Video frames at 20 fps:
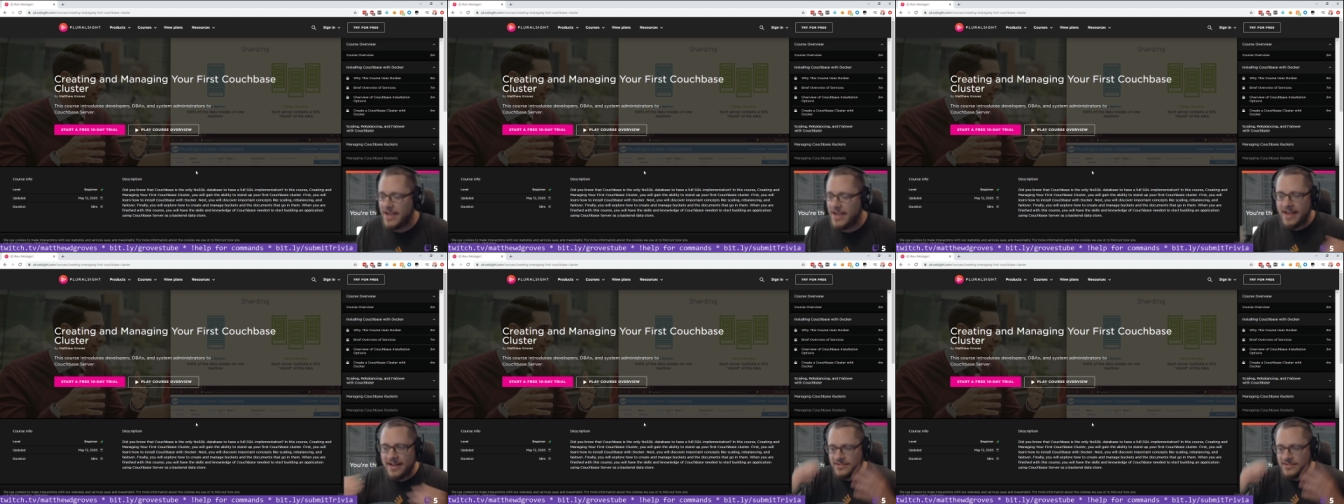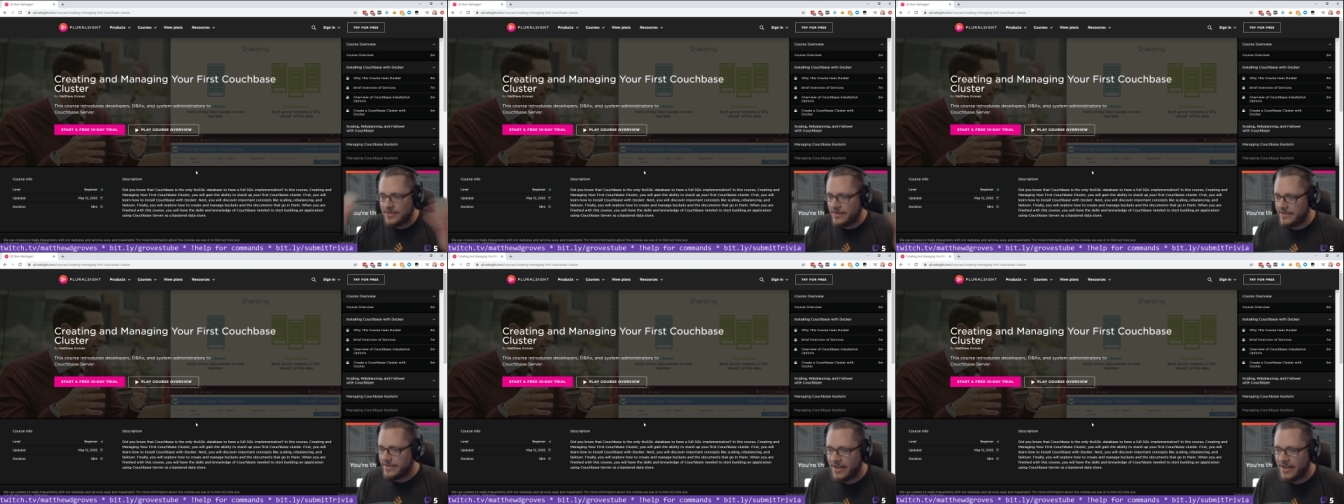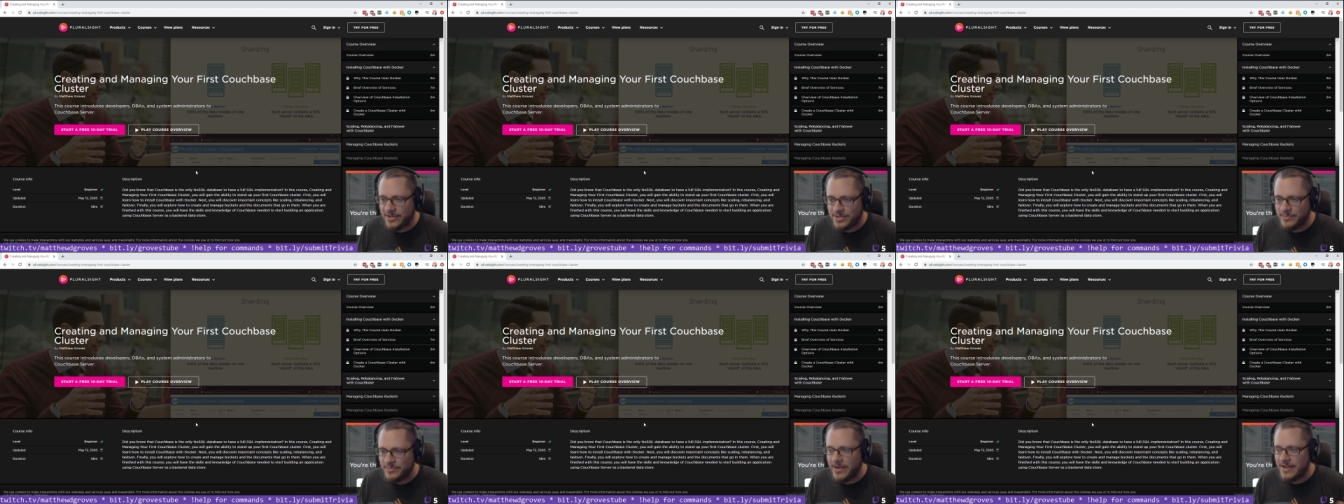and it's on
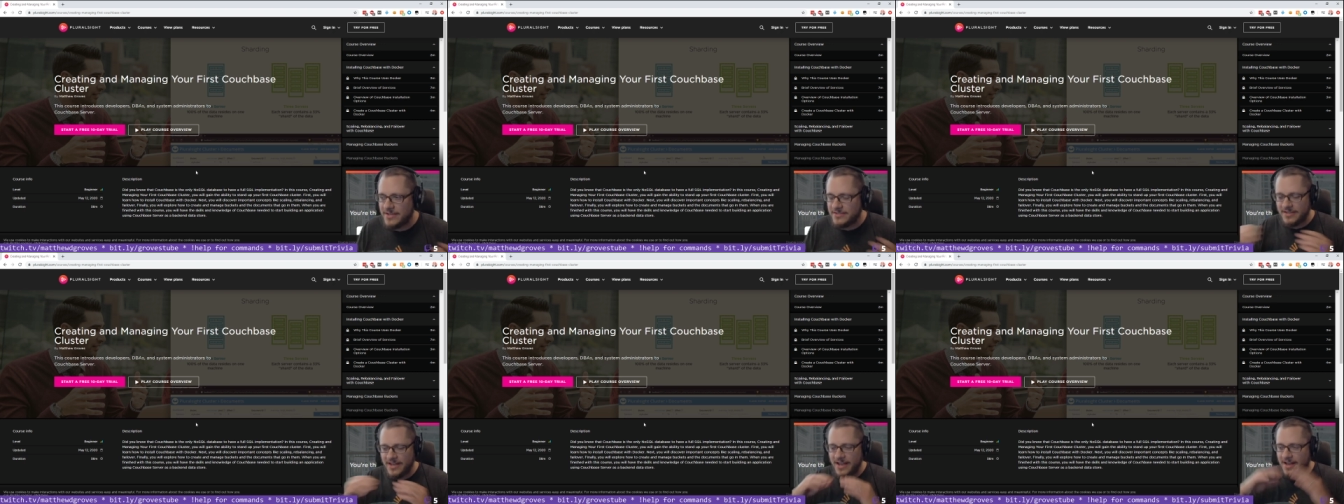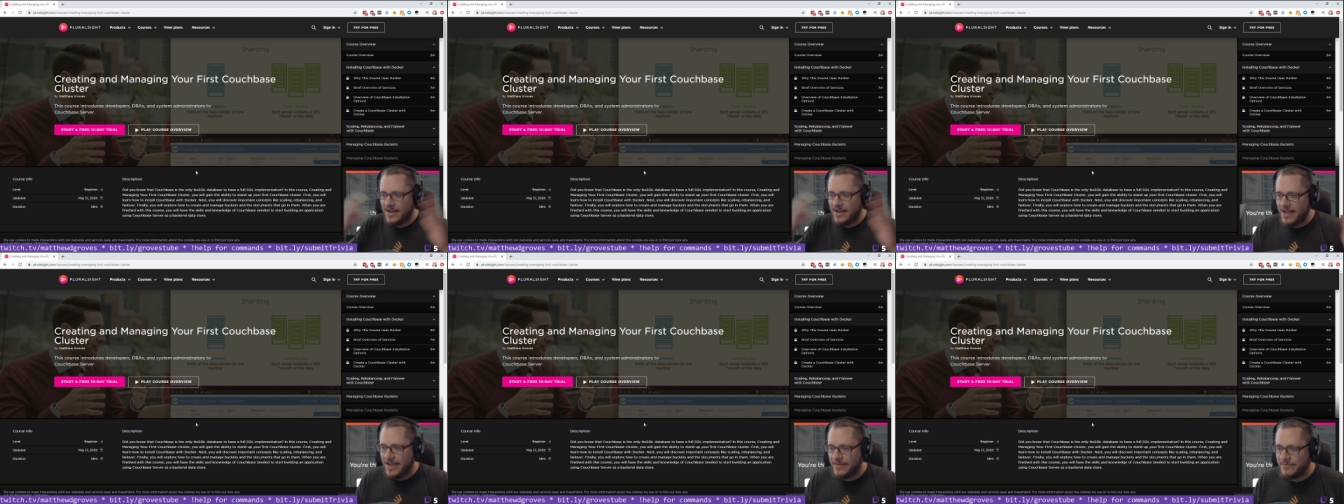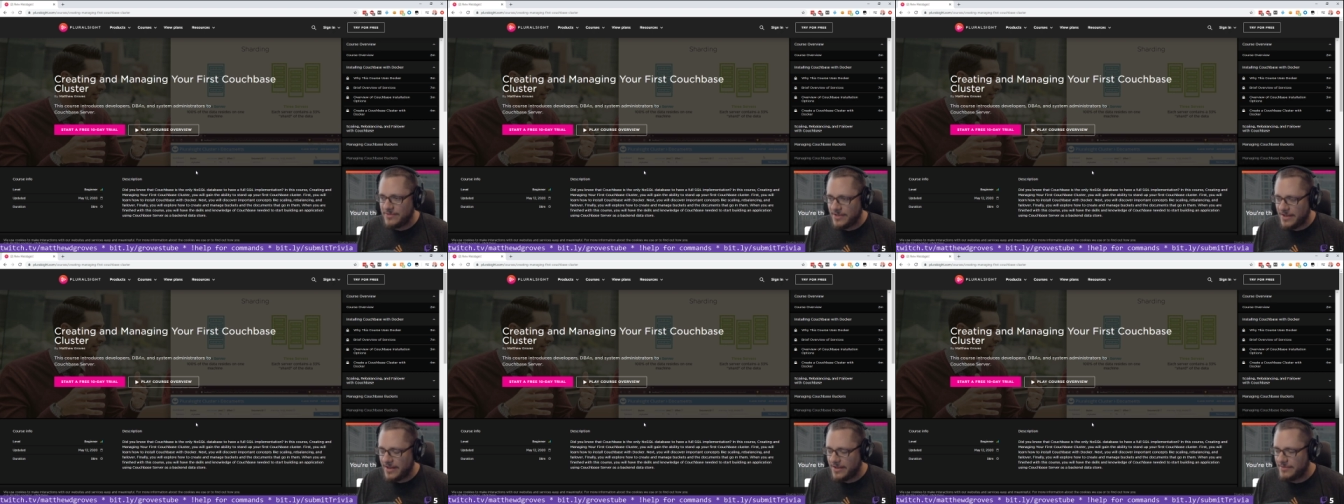Couchbase,
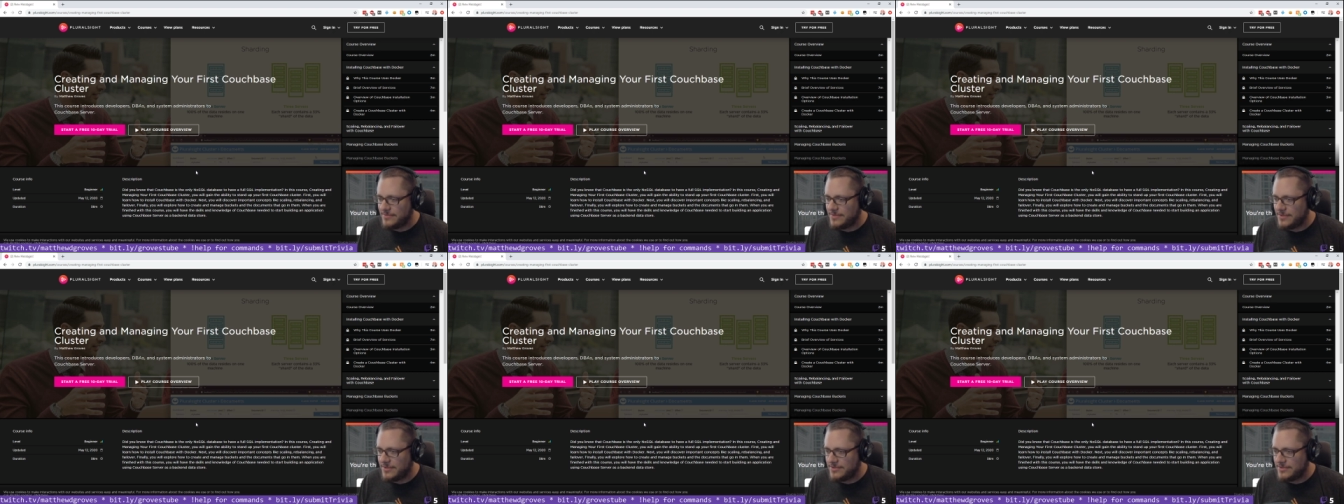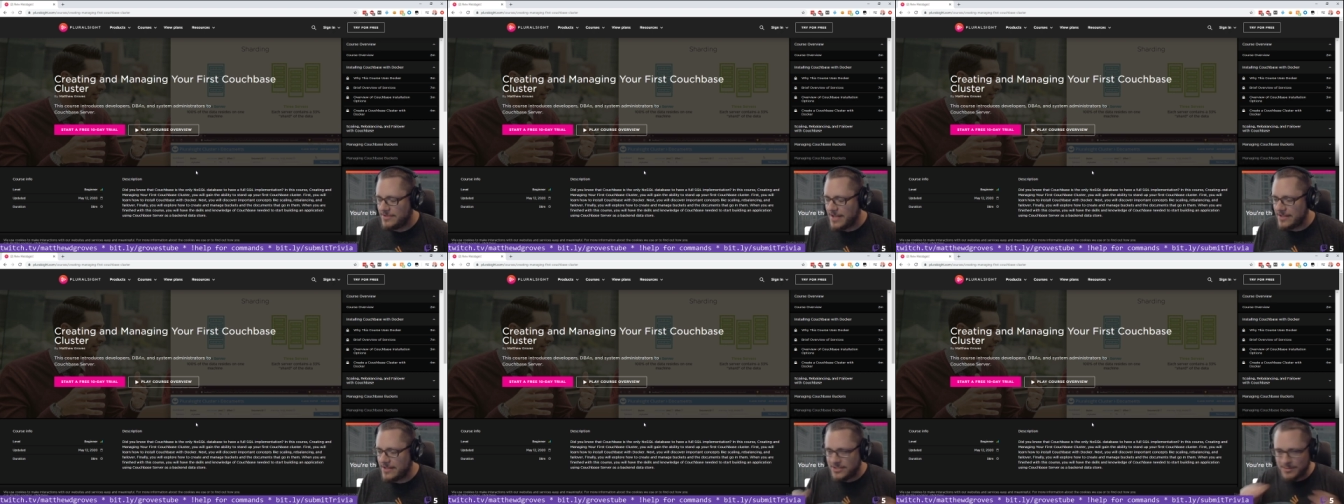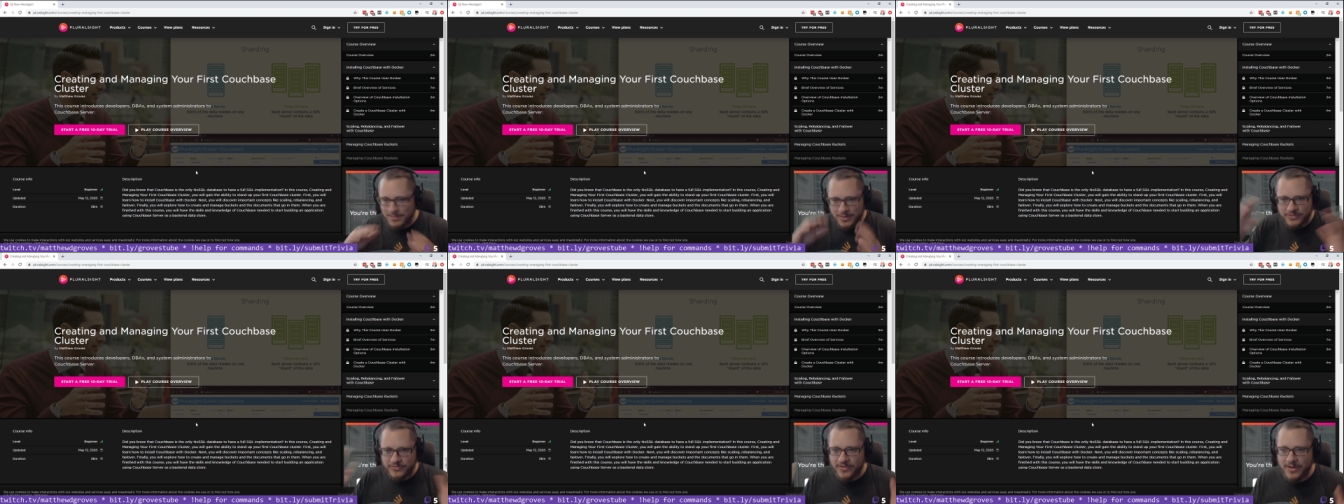and I just had
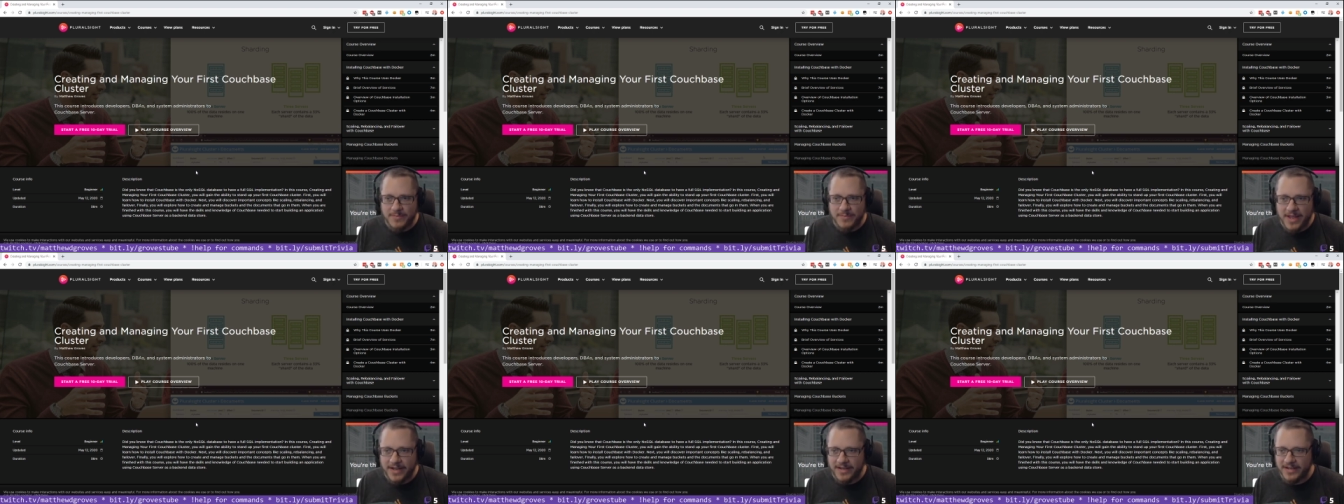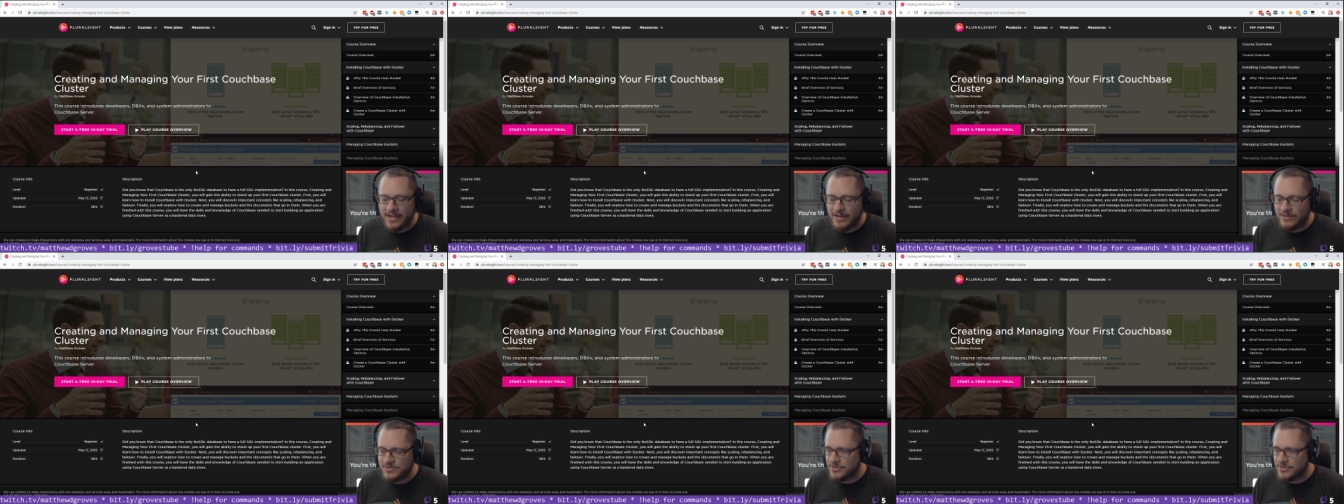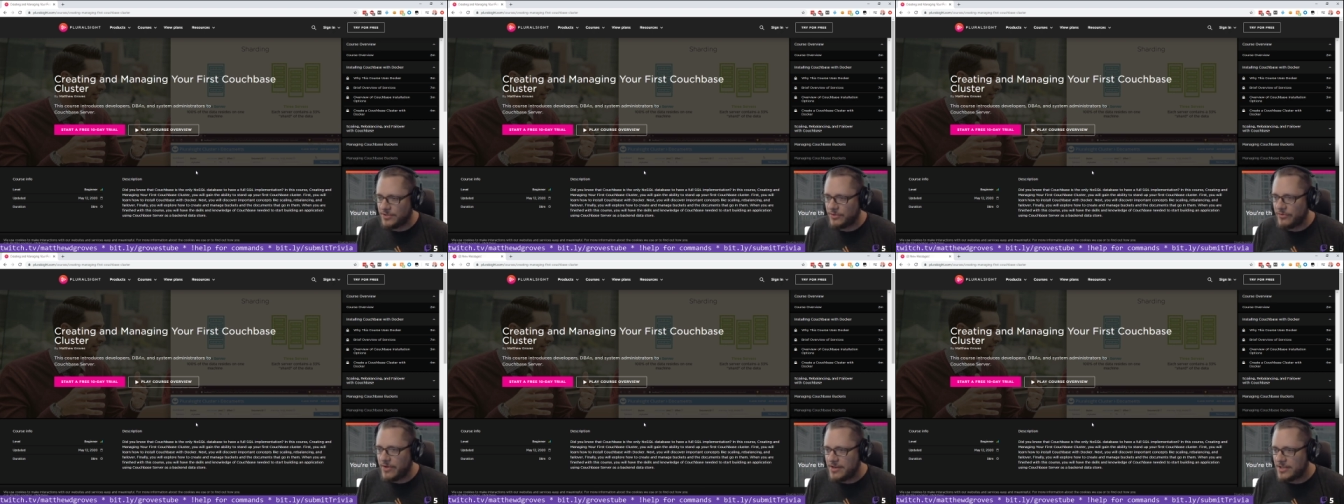so much fun making it. It was
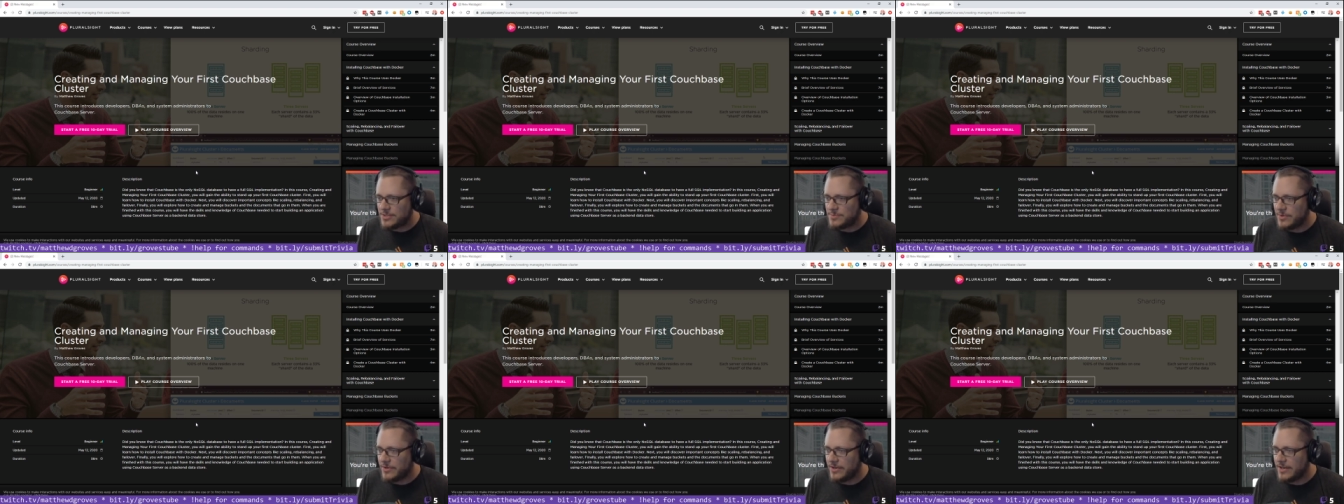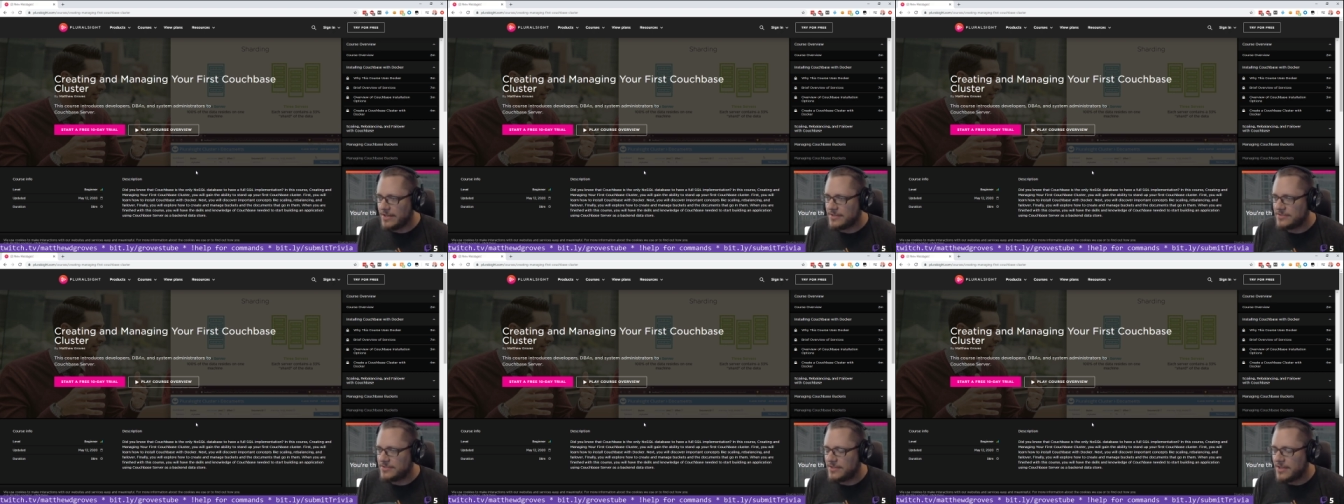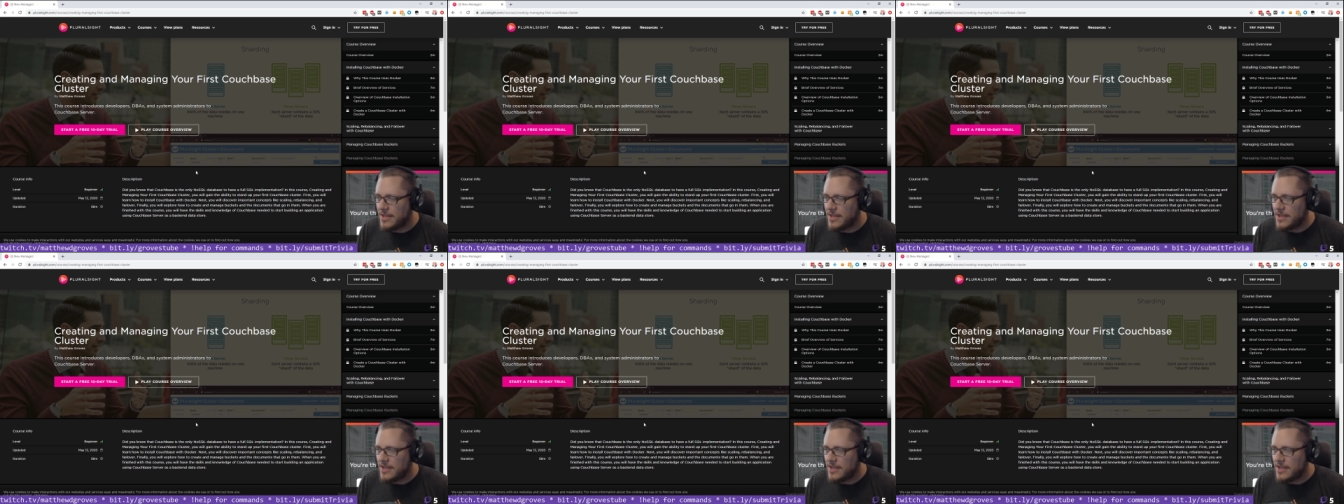a great experience.